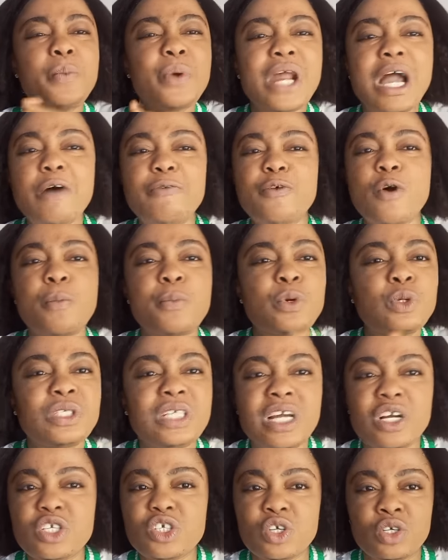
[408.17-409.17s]
prayers for
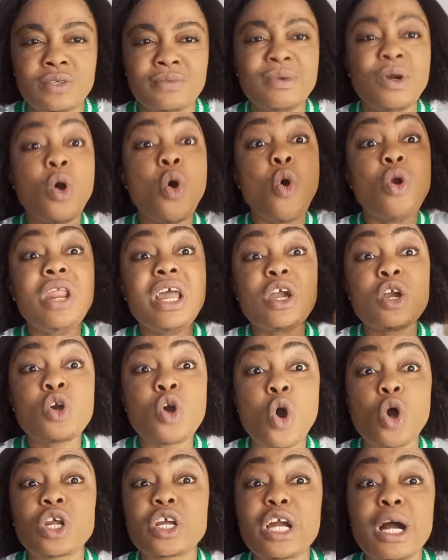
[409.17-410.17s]
protection. Only
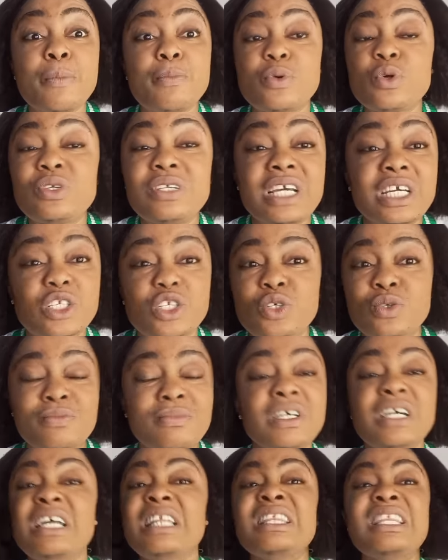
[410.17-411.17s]
God can protect you.
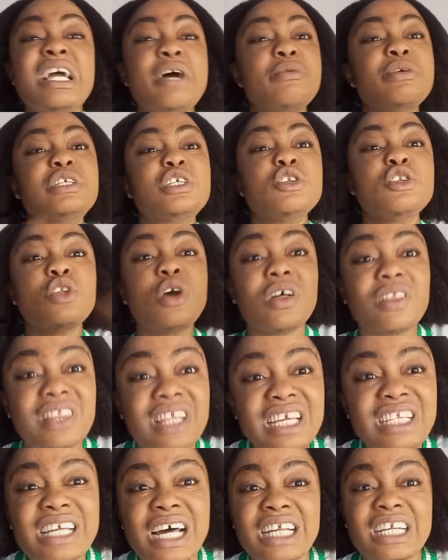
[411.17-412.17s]
There is
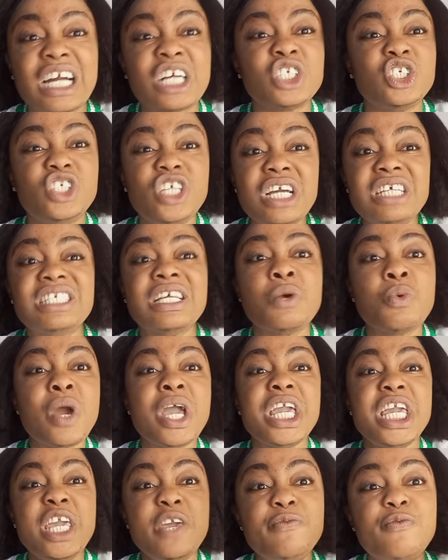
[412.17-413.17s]
nothing that can chase
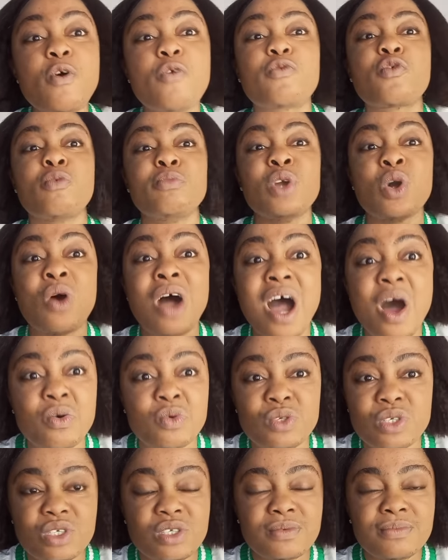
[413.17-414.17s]
away evil from your
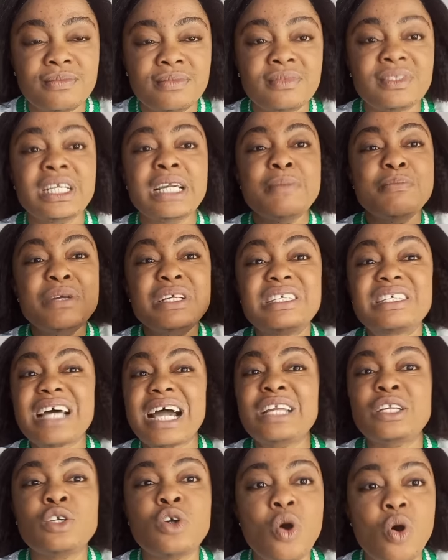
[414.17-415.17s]
house
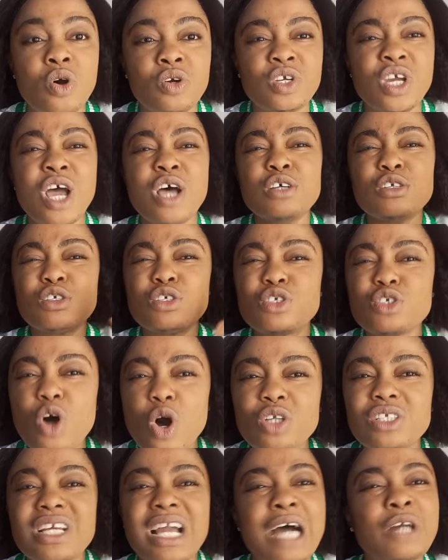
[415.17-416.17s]
beside God.
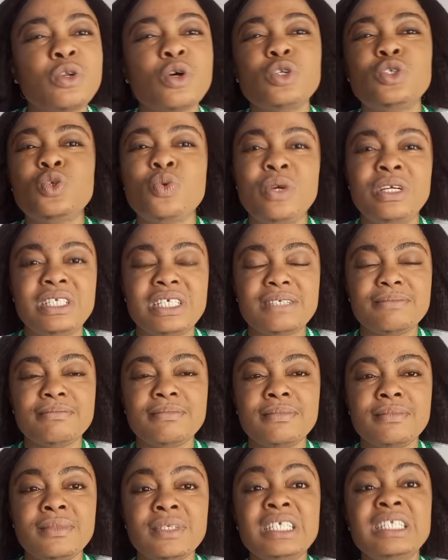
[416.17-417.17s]
Salt cannot do it.
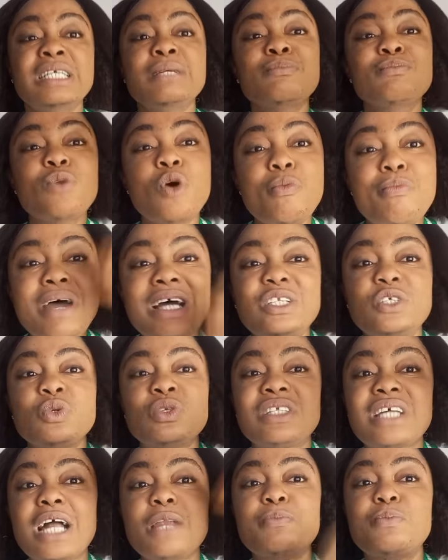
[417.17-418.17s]
The moment
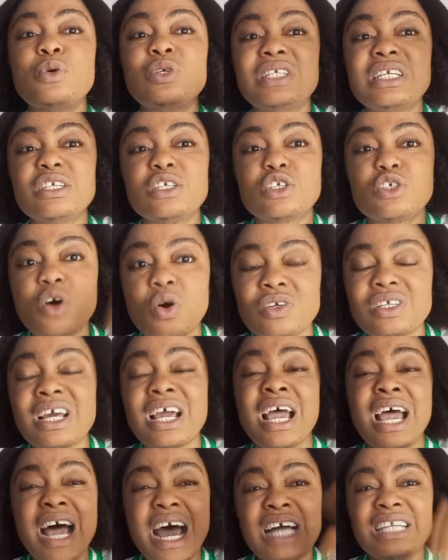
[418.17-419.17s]
you start putting salt
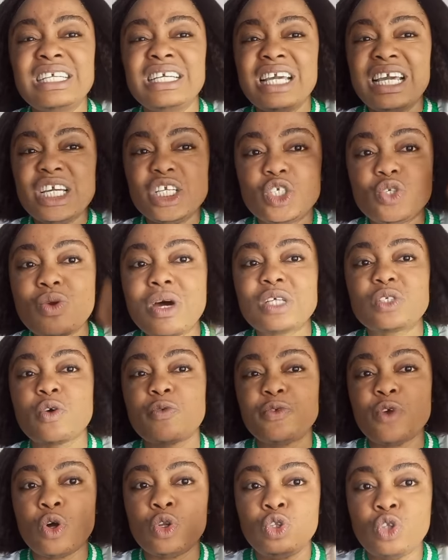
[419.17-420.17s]
at the entrance
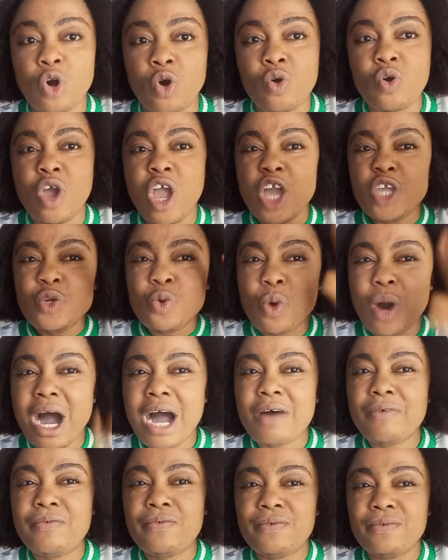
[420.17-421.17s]
of your door, you
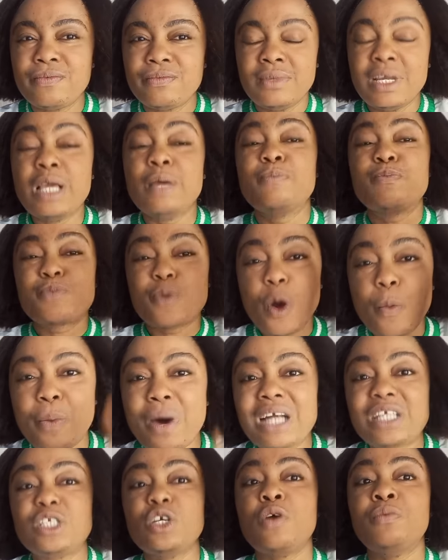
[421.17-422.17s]
have a
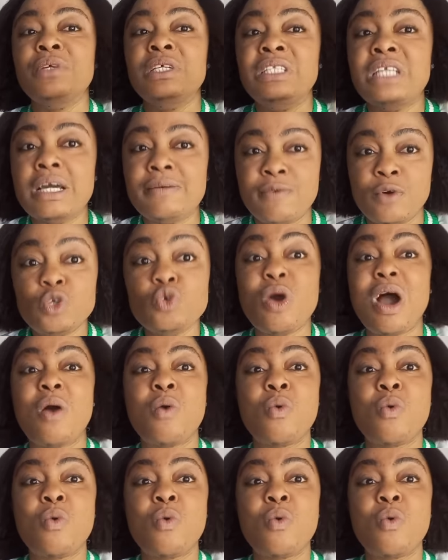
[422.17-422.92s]
property of the devil. You